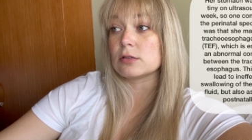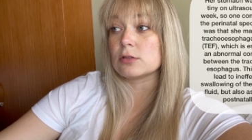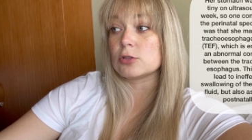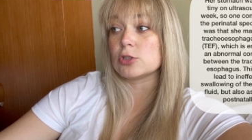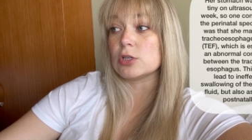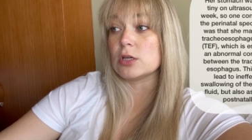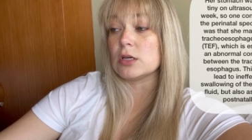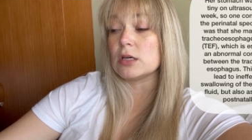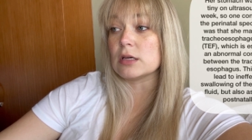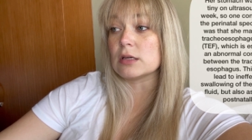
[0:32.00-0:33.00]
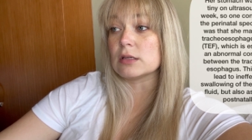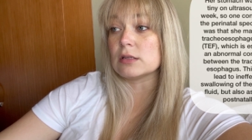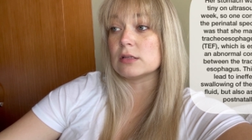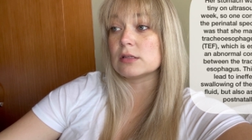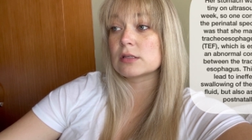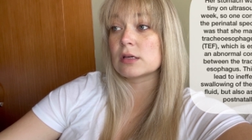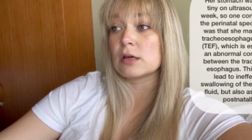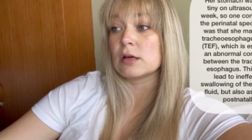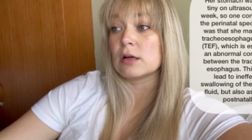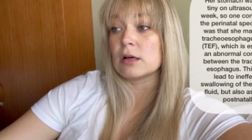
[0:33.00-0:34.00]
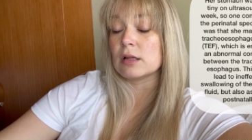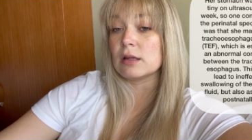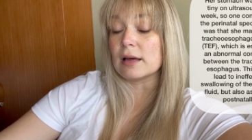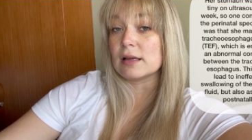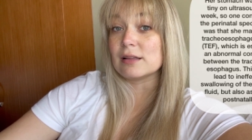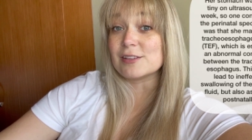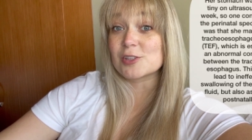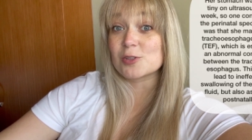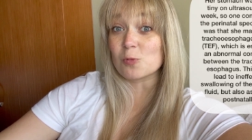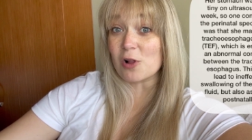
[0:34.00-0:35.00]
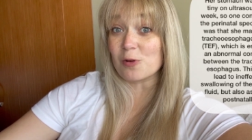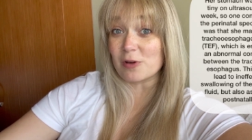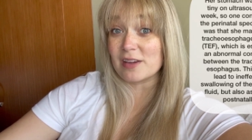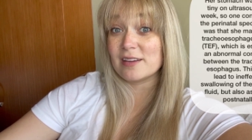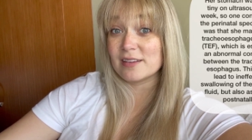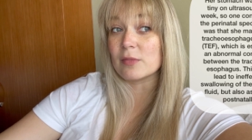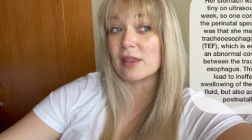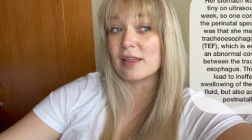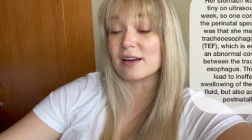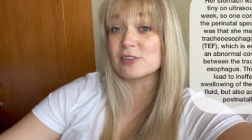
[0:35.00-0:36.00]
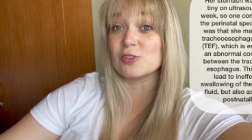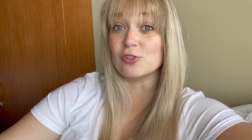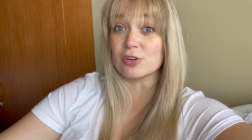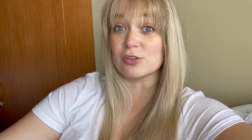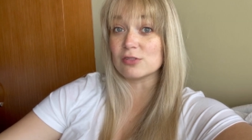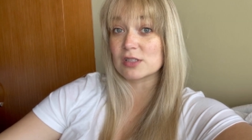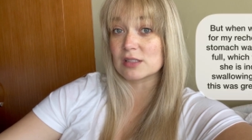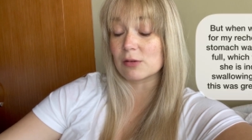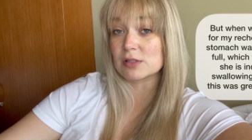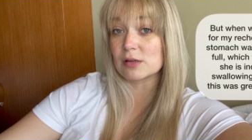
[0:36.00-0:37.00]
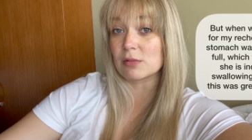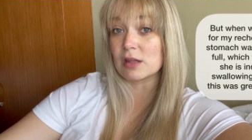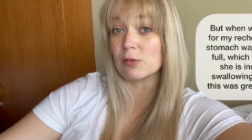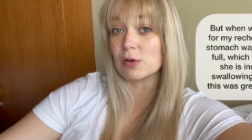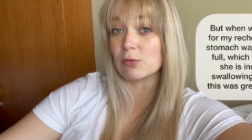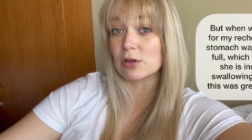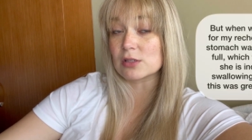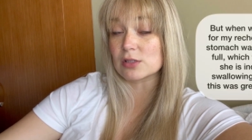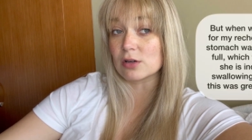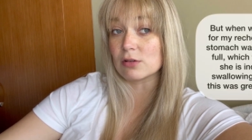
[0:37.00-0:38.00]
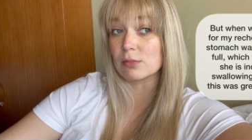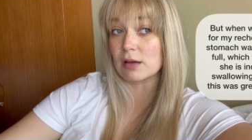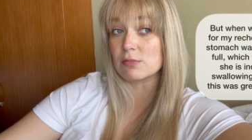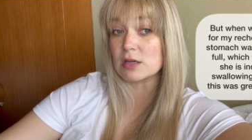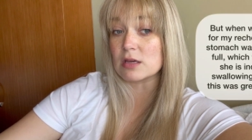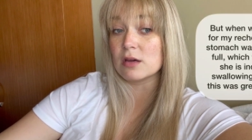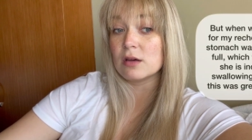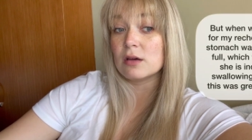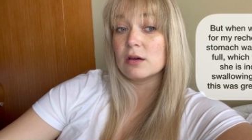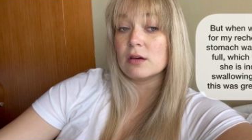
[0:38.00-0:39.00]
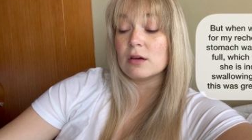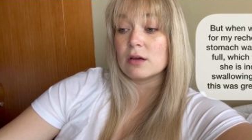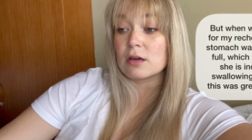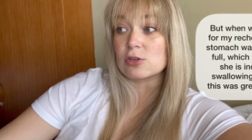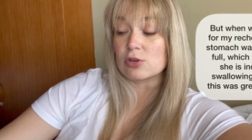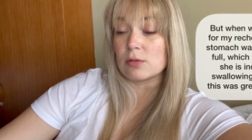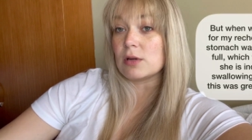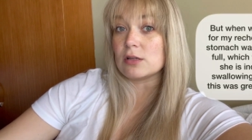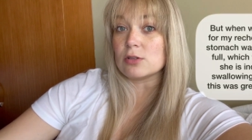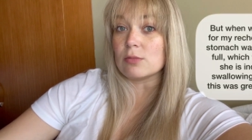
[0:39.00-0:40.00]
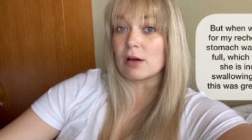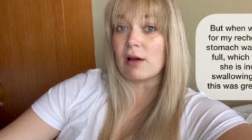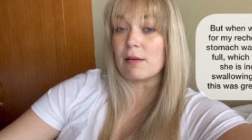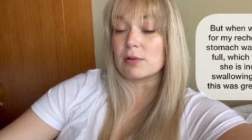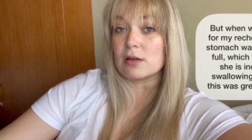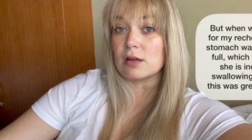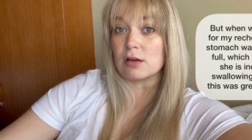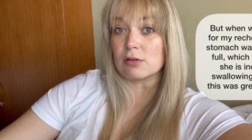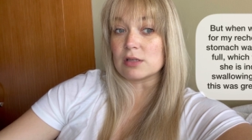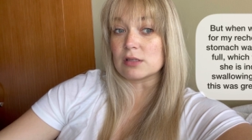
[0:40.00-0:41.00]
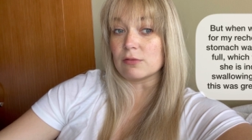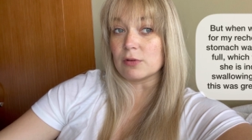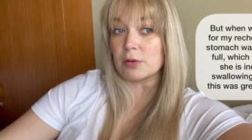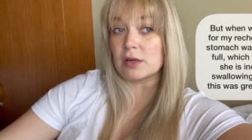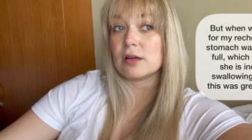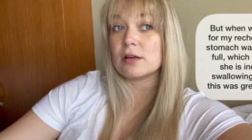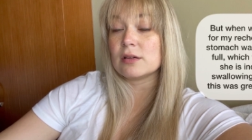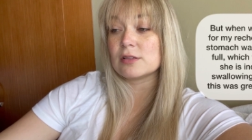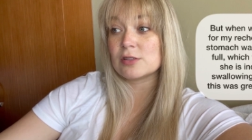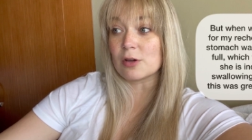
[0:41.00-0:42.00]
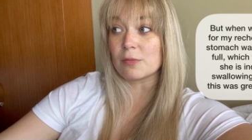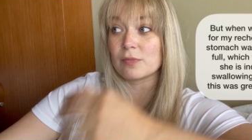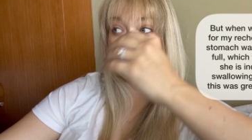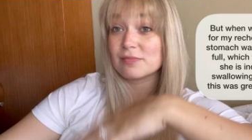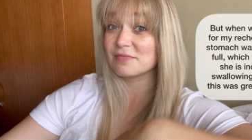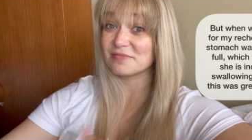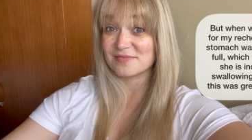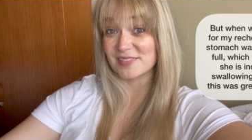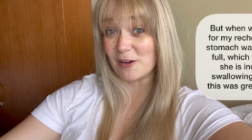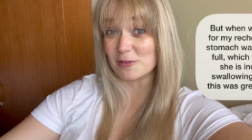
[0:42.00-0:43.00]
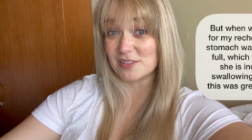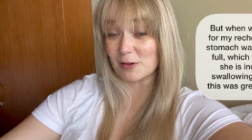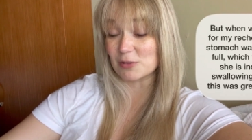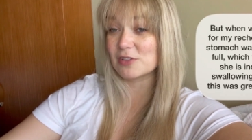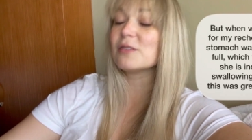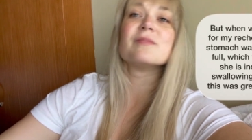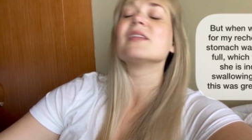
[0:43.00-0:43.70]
she is likely swallowing, and that is good news because that was something that we were concerned might be contributing to my rapid increase in fluid. So that was good.